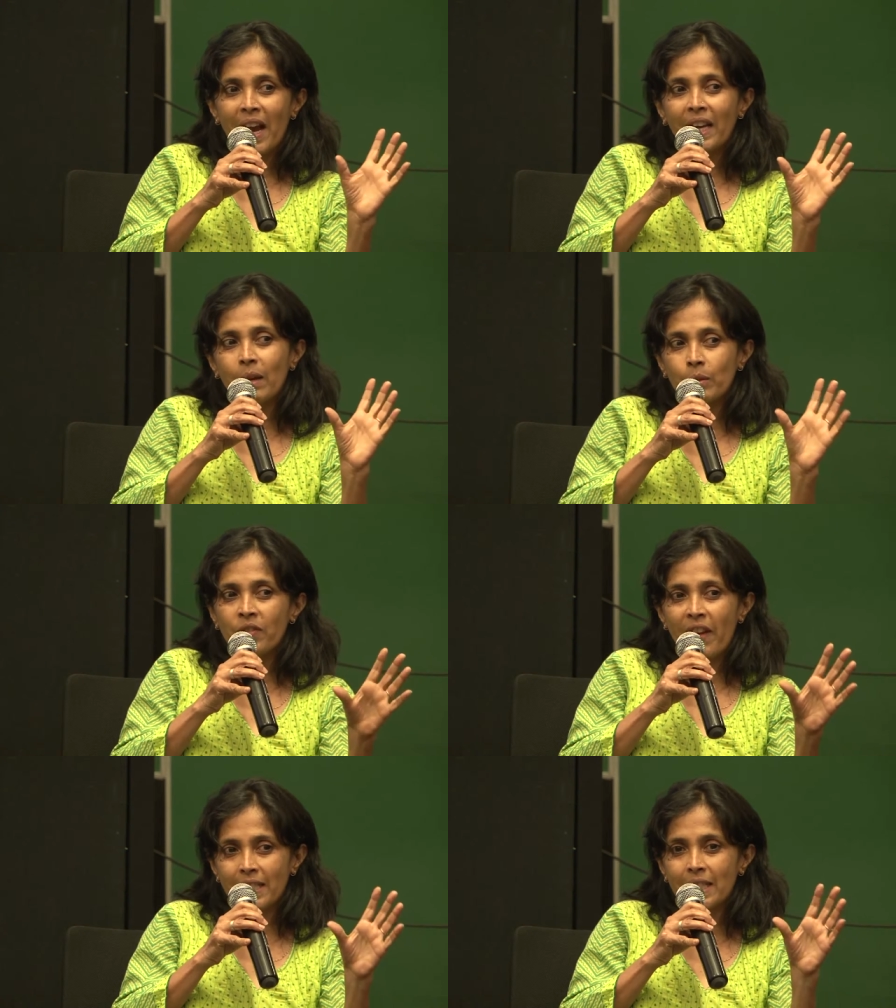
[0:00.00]
And I
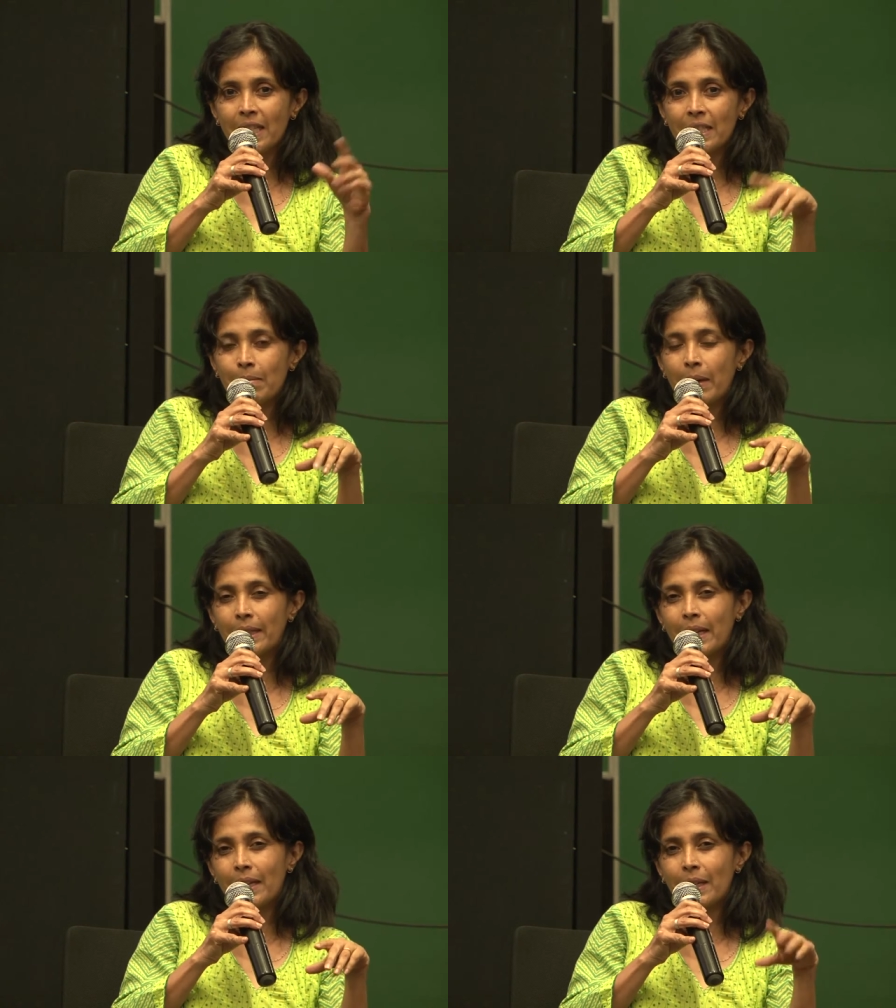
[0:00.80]
was fascinated
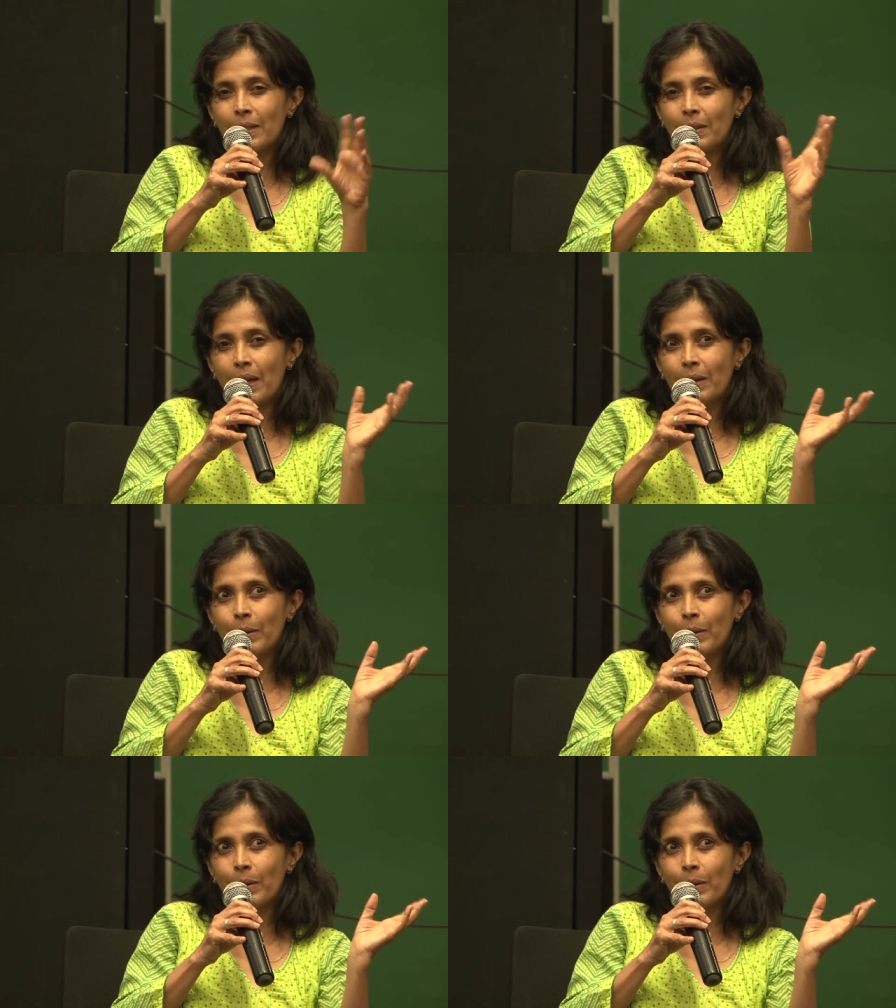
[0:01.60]
by that, and I,